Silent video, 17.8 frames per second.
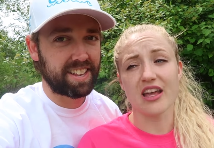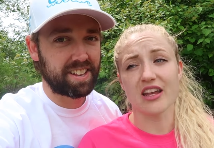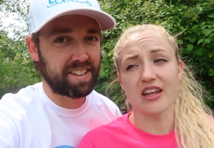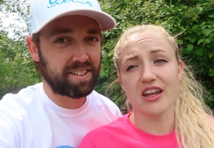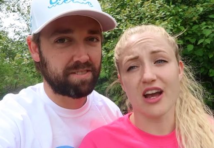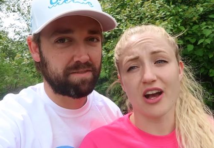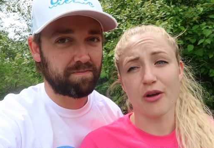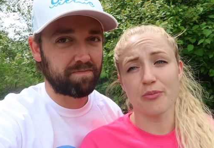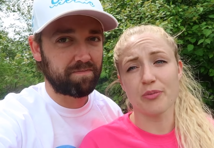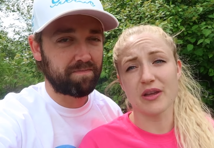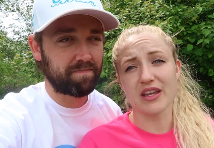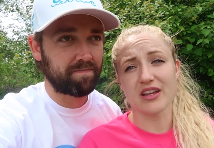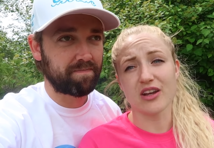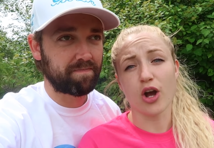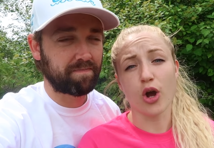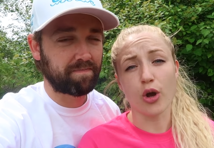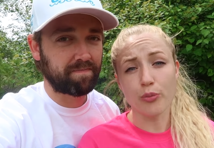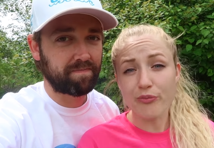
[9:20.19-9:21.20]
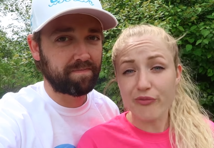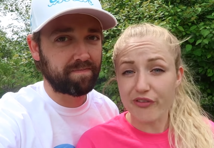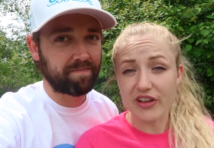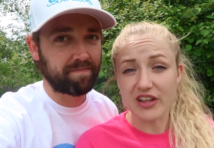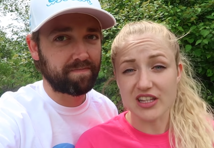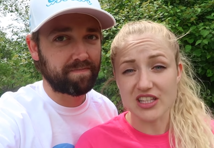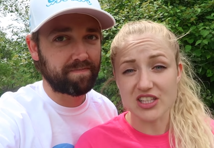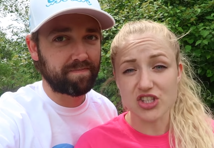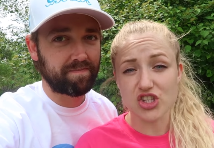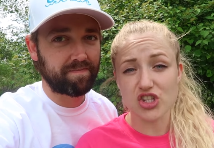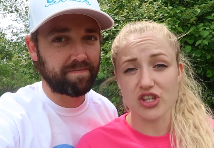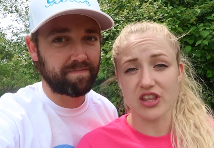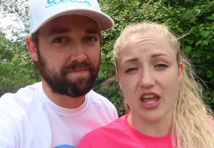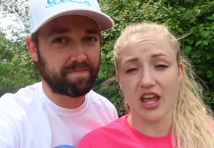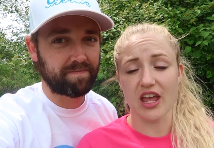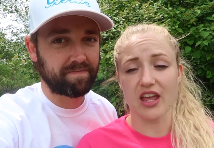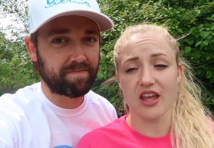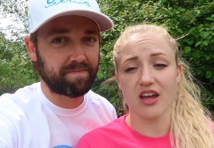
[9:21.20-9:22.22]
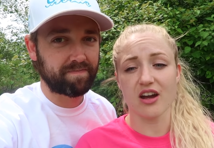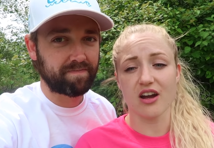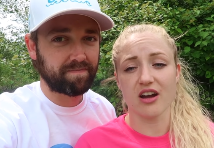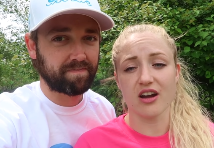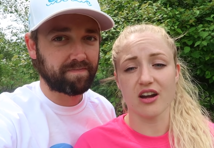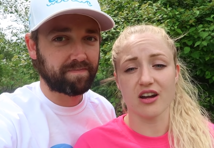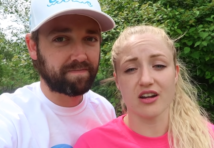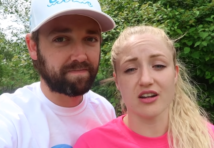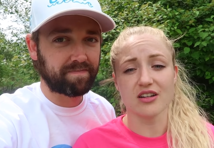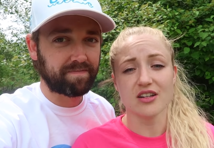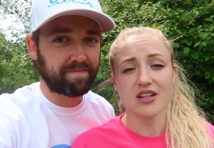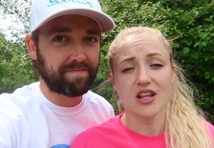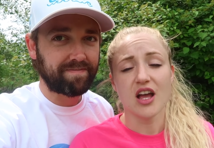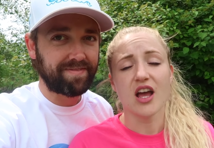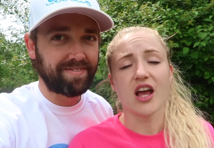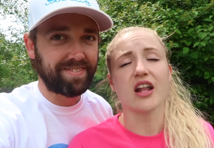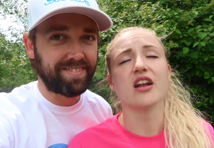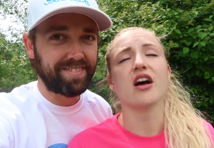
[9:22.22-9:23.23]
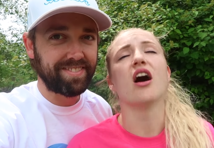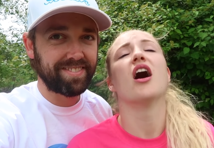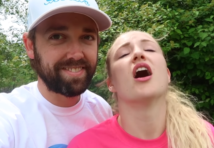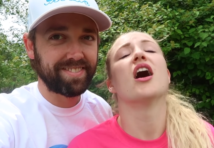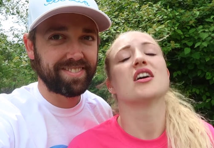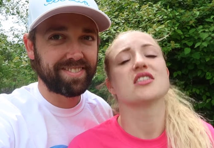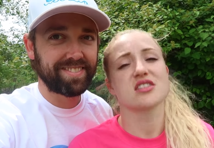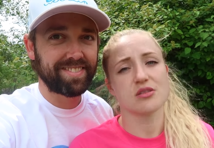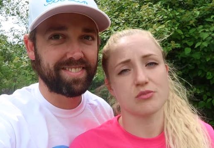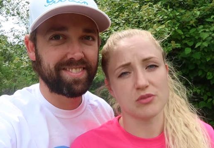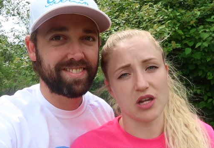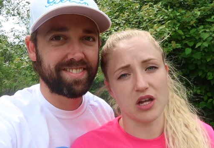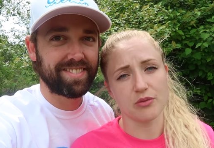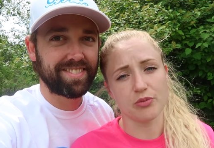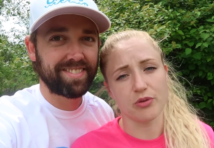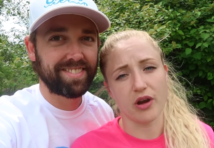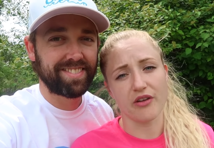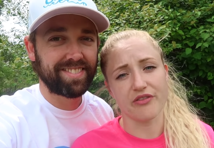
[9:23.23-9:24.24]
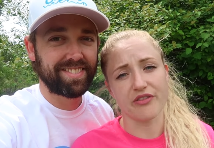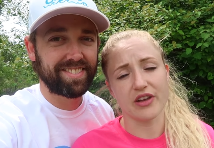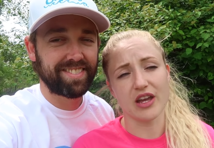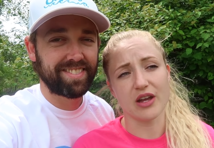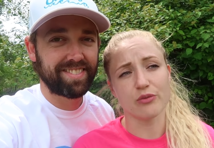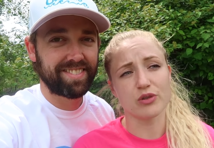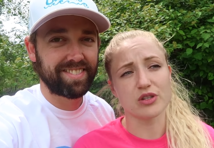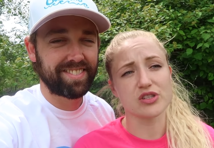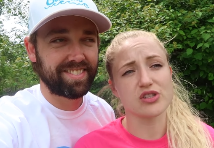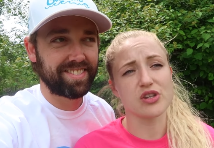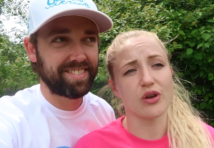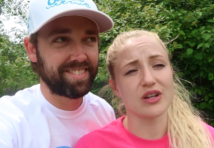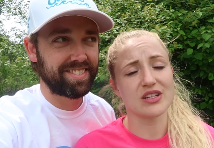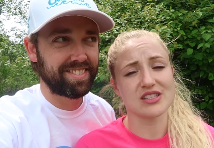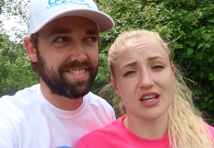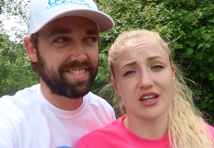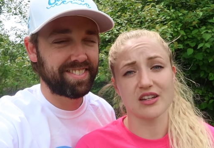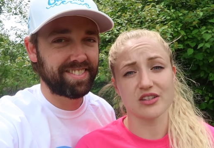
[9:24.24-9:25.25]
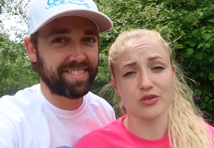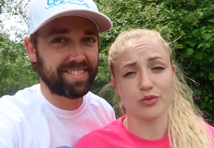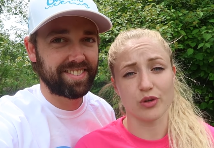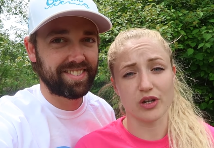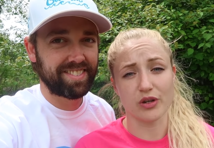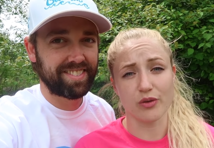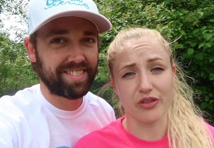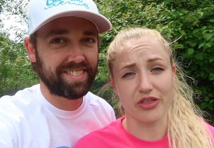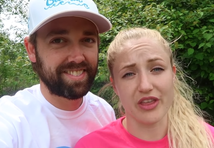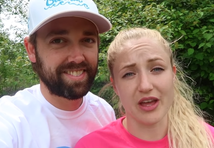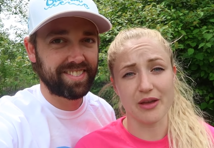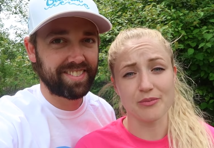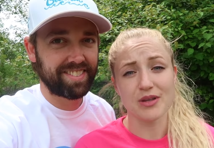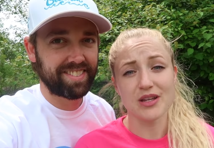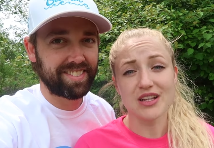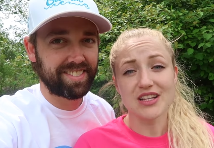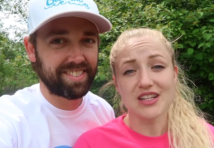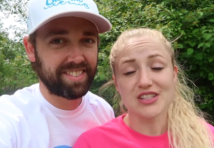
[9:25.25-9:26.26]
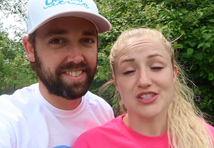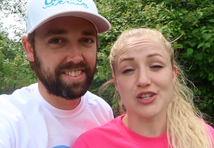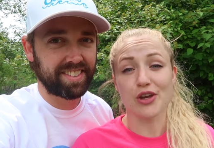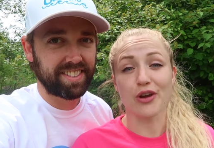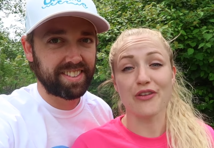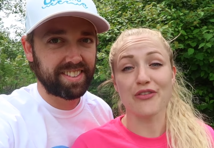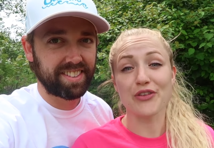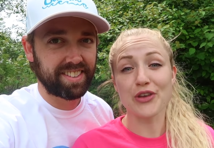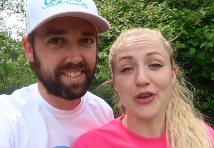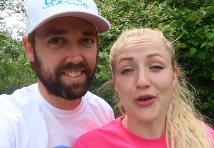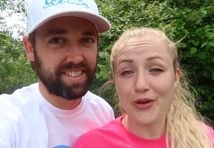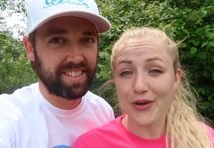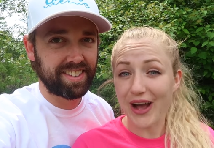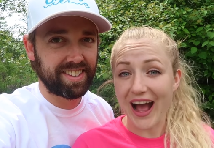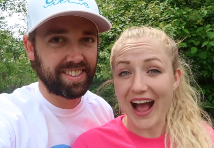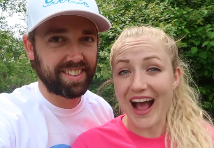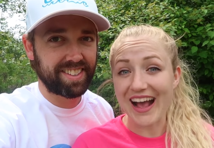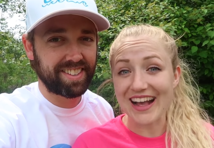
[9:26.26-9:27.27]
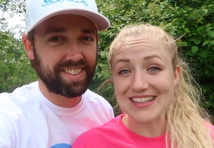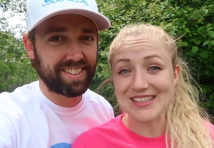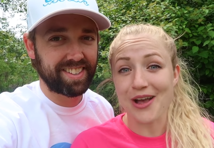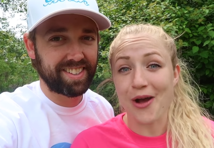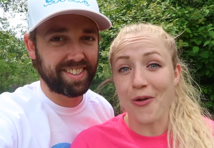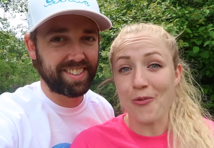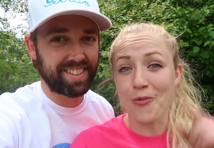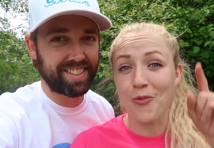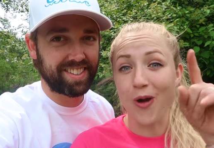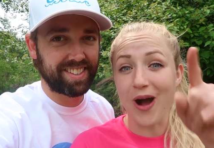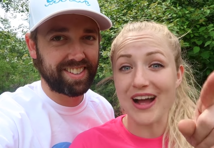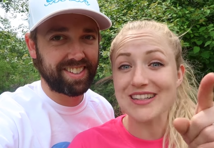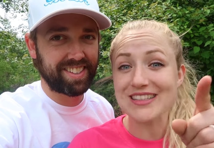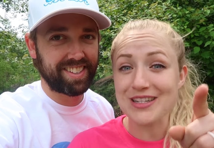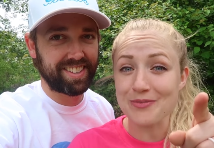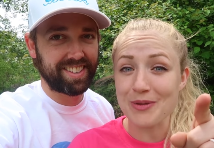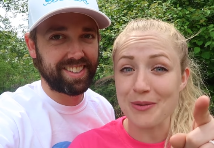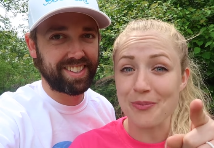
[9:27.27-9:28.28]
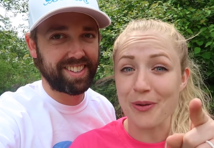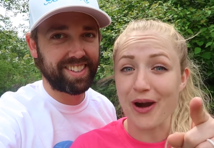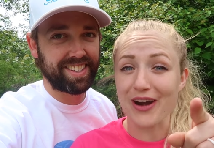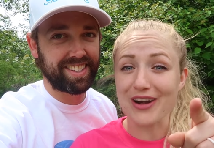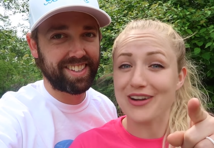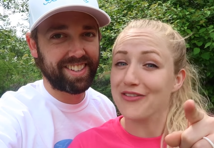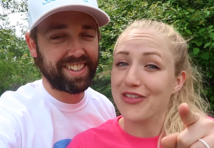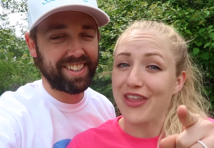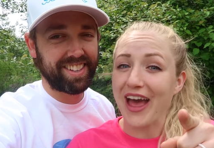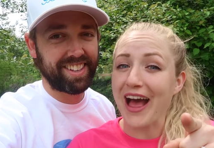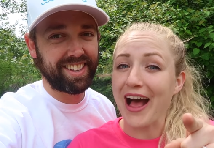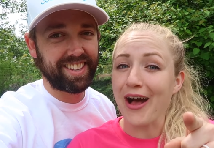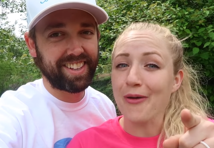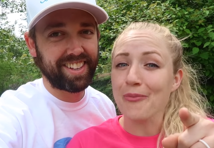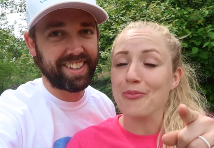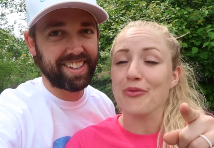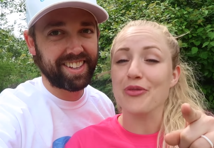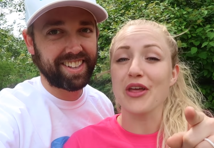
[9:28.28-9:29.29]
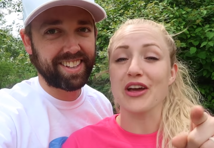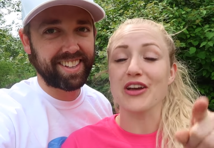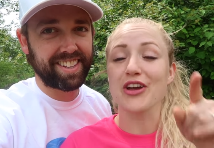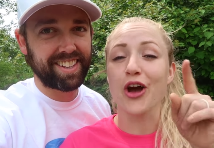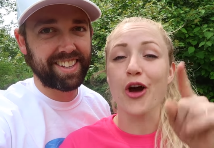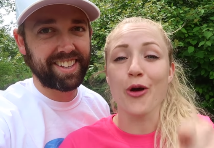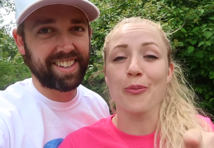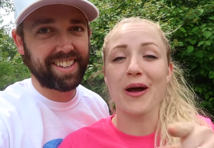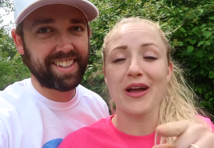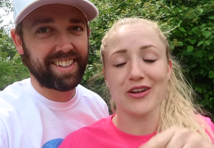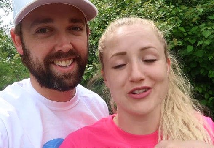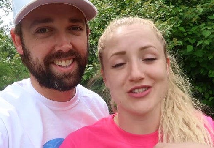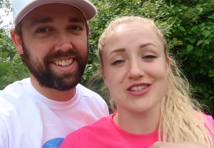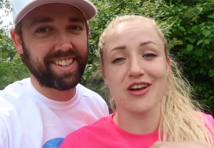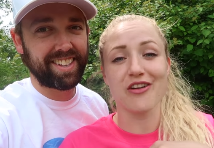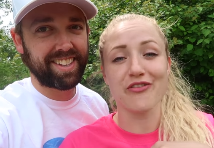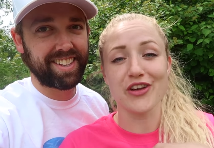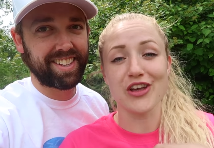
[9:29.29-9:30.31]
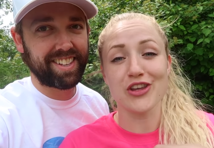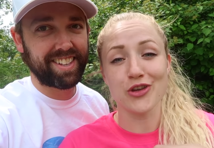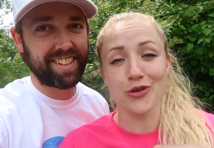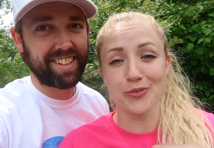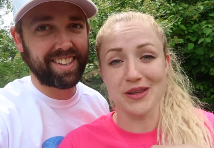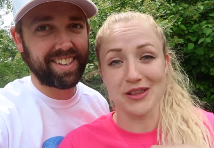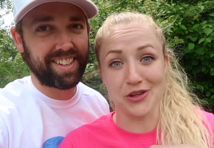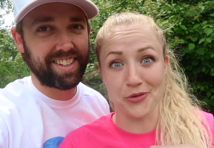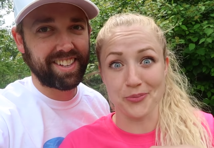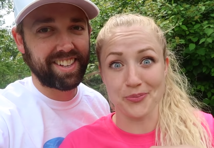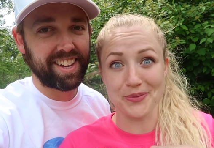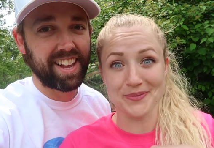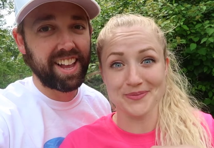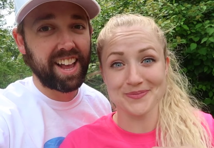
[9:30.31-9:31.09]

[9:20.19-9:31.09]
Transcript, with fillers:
Speaker 1: in helping Hope Village. They are an awesome nonprofit, and we're so excited to work with them. So if you guys want to be part of the help, then go buy yourself a UbiLoop.